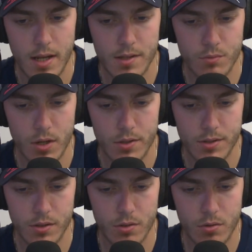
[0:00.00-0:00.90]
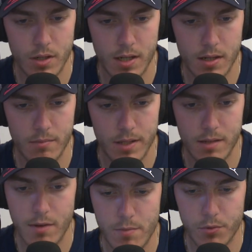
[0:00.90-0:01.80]
as well, so
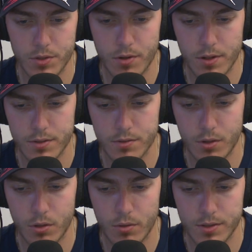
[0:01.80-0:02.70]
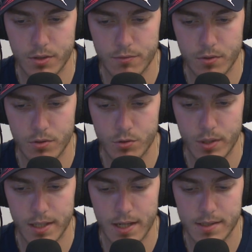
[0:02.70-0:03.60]
he be returning to Toro Rosso for
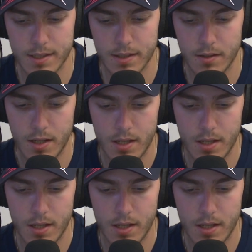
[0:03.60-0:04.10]
2019,